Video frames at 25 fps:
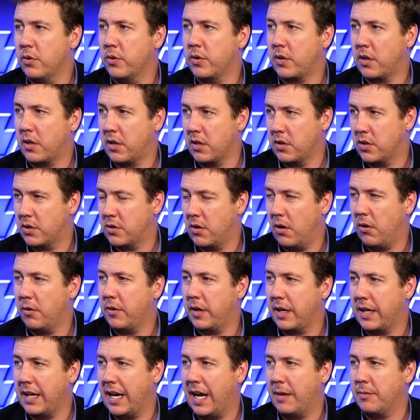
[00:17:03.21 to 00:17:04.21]
who can control
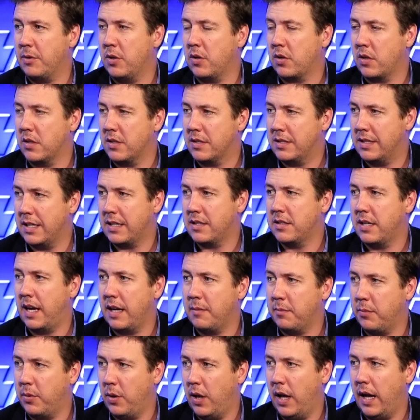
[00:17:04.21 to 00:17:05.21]
their game, and who can
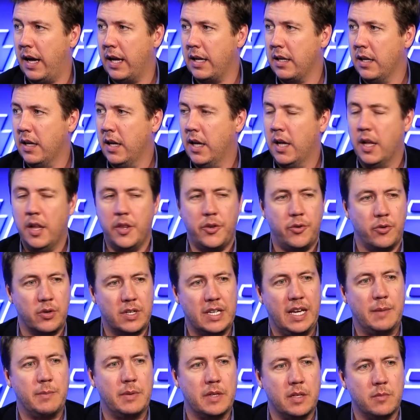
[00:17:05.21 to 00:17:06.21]
dictate play through
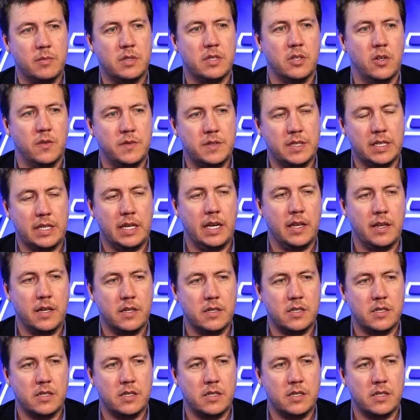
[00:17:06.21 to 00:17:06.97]
keeping themselves together.